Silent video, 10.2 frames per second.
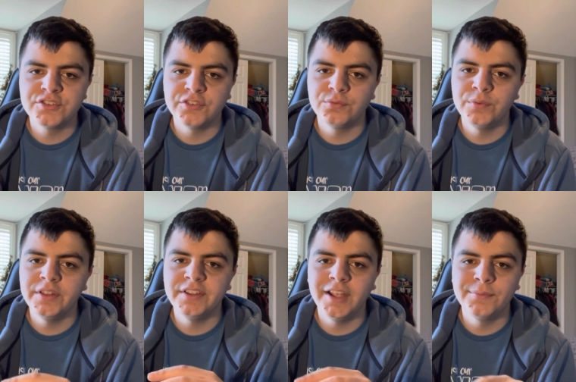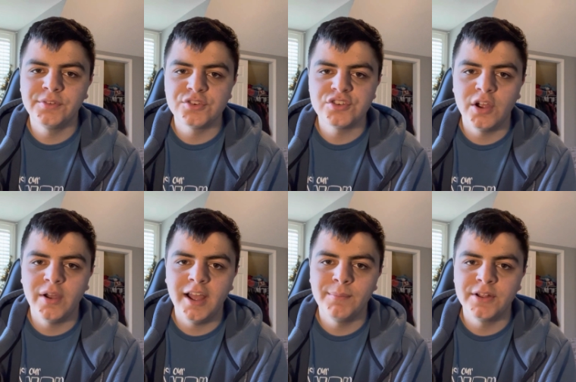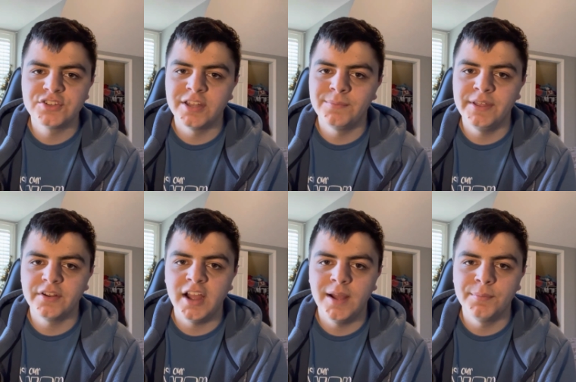just really comes to show how much can be
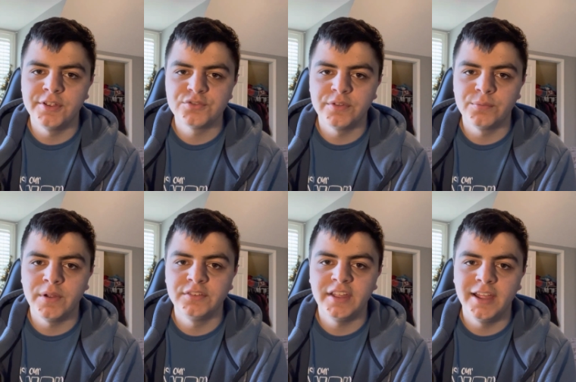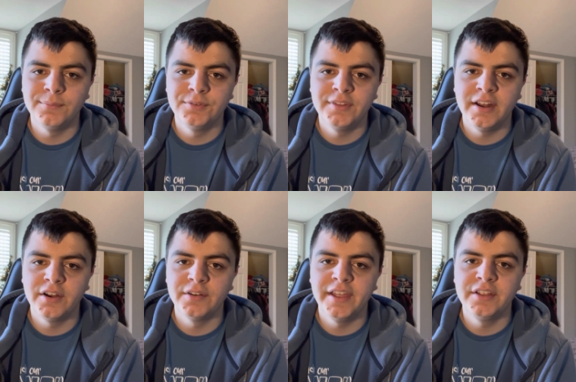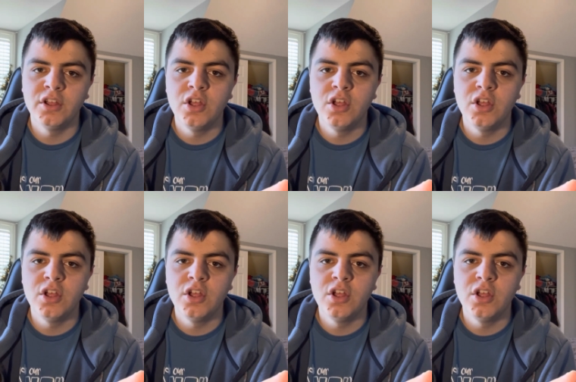accomplished with runtimes that are like